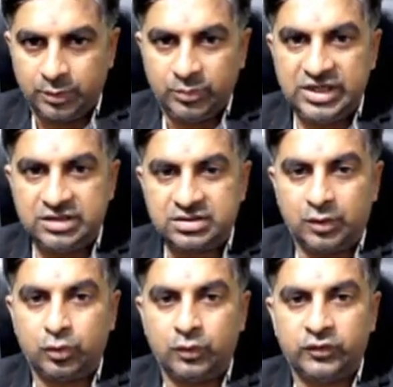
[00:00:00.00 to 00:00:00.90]
means
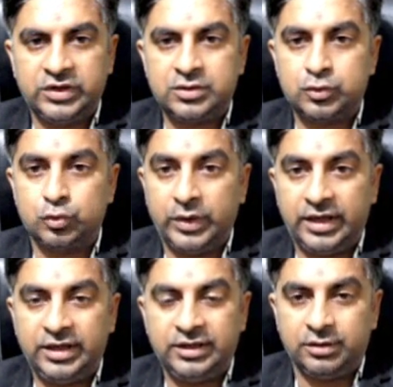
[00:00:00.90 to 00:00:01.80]
out of these two
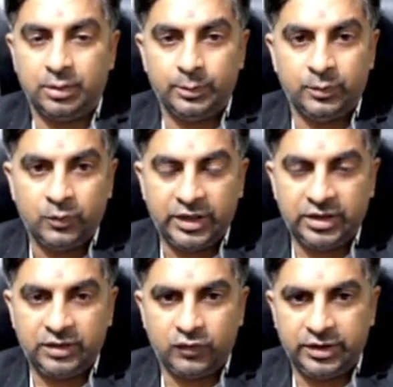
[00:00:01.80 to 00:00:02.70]
any
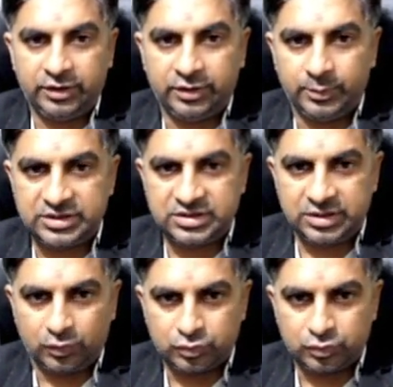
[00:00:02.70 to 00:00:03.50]
one term is 0.